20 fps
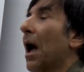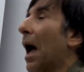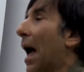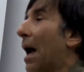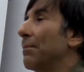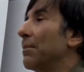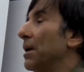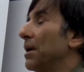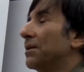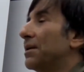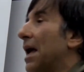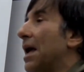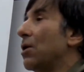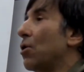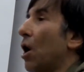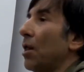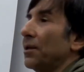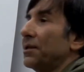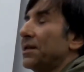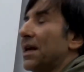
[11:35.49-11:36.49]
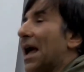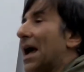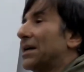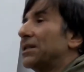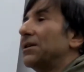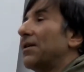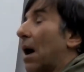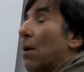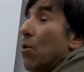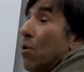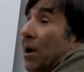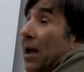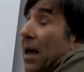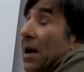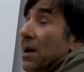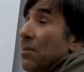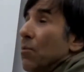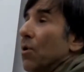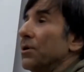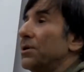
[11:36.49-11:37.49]
I'm going to take all the taxes, I won't get
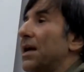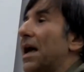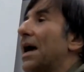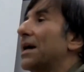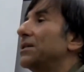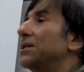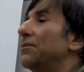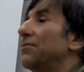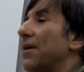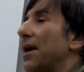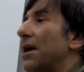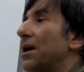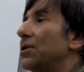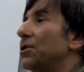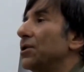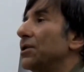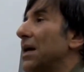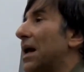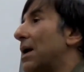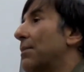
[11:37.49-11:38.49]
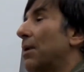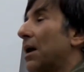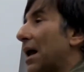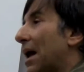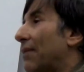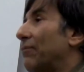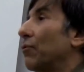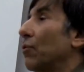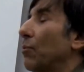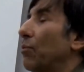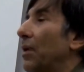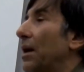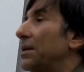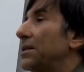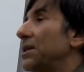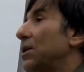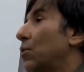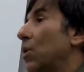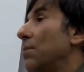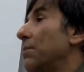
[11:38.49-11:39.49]
any more tax advantages, and I'm going to have to replace
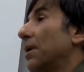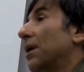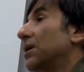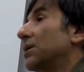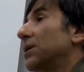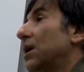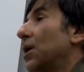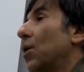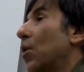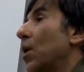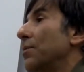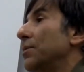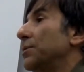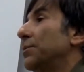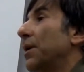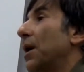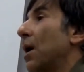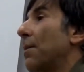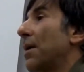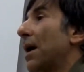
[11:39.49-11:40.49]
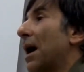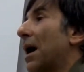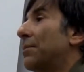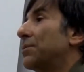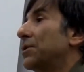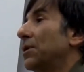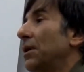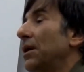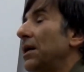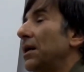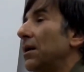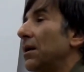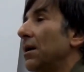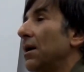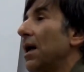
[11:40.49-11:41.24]
the equipment because the equipment's becoming obsolete.